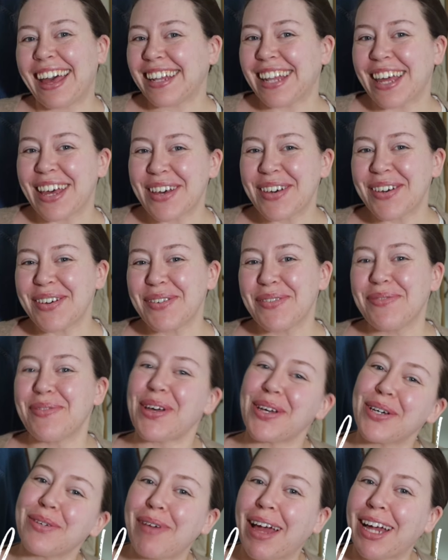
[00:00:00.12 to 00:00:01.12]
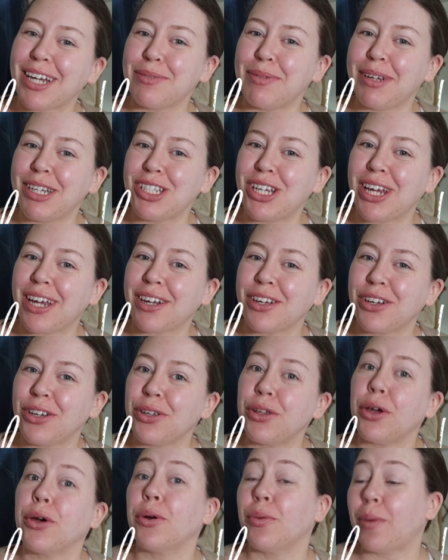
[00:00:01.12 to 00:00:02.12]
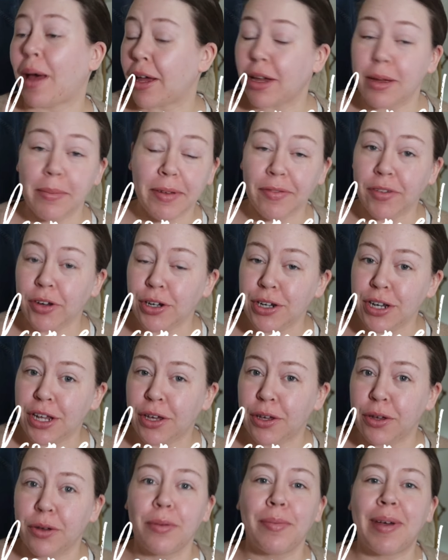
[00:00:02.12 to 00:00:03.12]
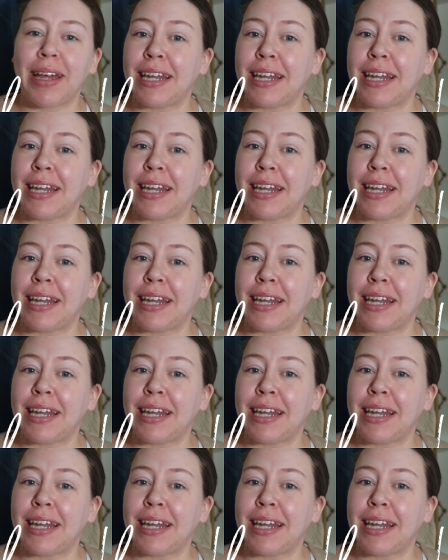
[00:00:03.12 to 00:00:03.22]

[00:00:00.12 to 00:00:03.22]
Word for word: Hello, welcome back to my channel, or welcome if you're new.